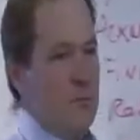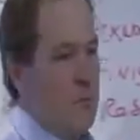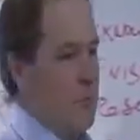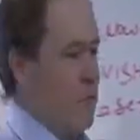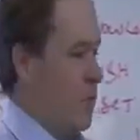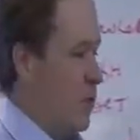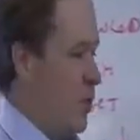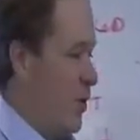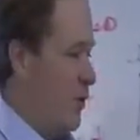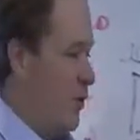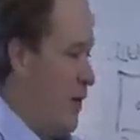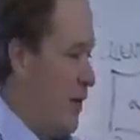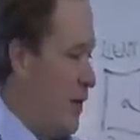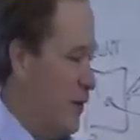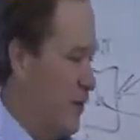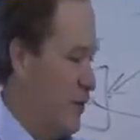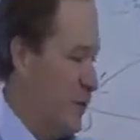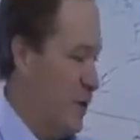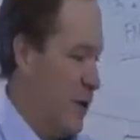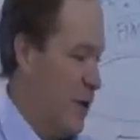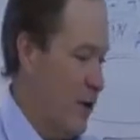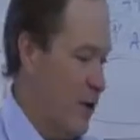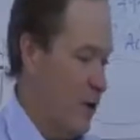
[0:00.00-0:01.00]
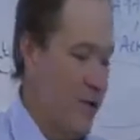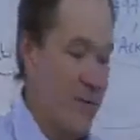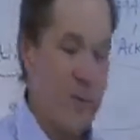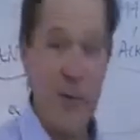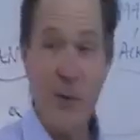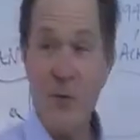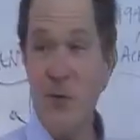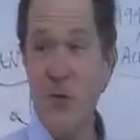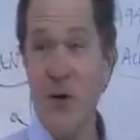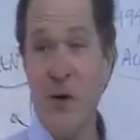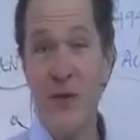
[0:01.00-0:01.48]
12,000.
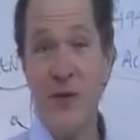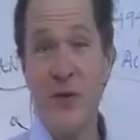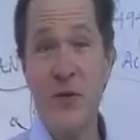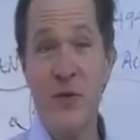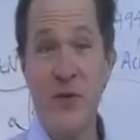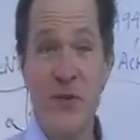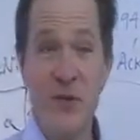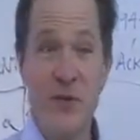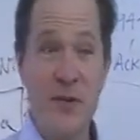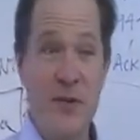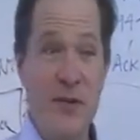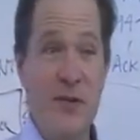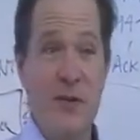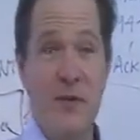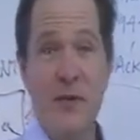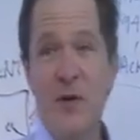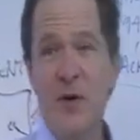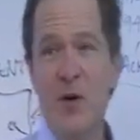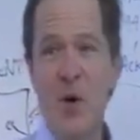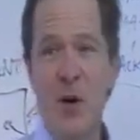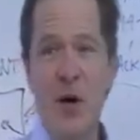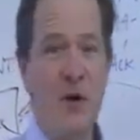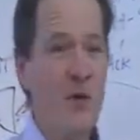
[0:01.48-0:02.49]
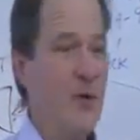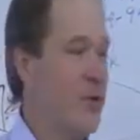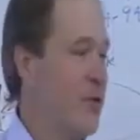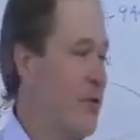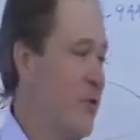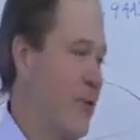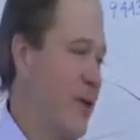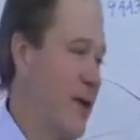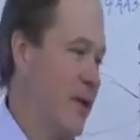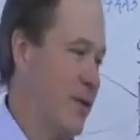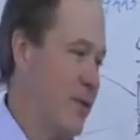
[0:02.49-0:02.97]
Sometimes you'll get searches in, hundreds
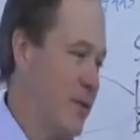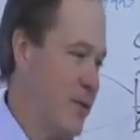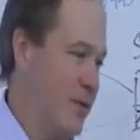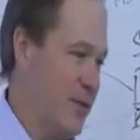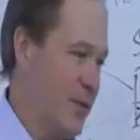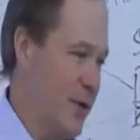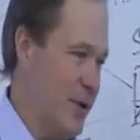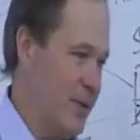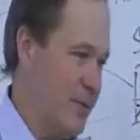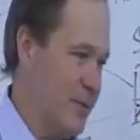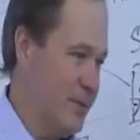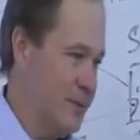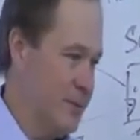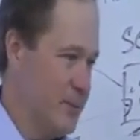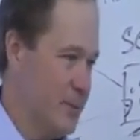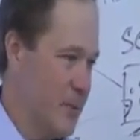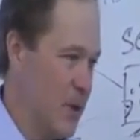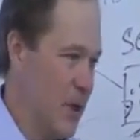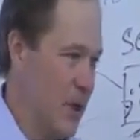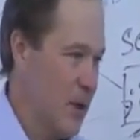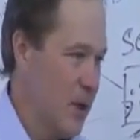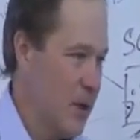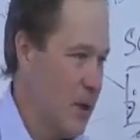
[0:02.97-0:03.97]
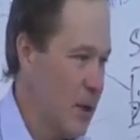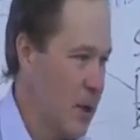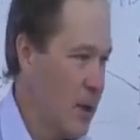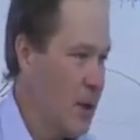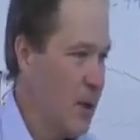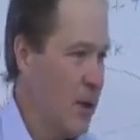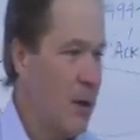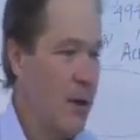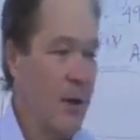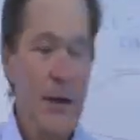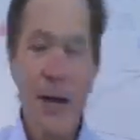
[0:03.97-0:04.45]
of thousands, right?
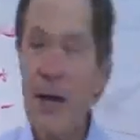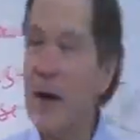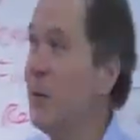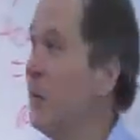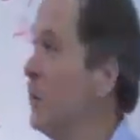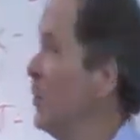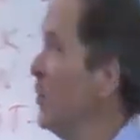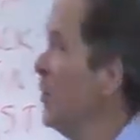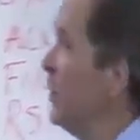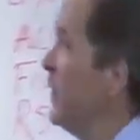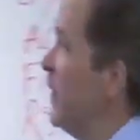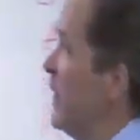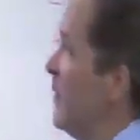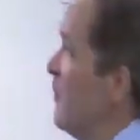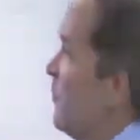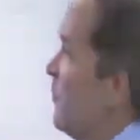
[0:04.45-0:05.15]
Now we're looking